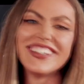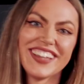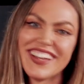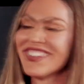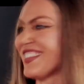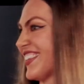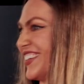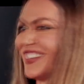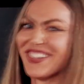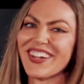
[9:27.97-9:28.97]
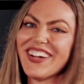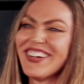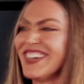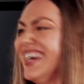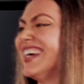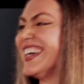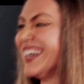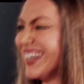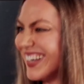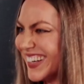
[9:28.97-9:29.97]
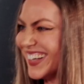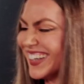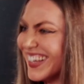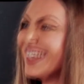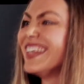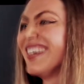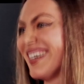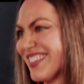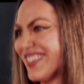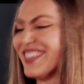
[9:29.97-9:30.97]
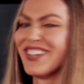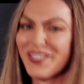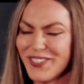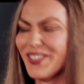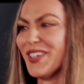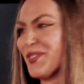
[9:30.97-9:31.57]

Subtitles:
Yes, there you go. Yes, he's definitely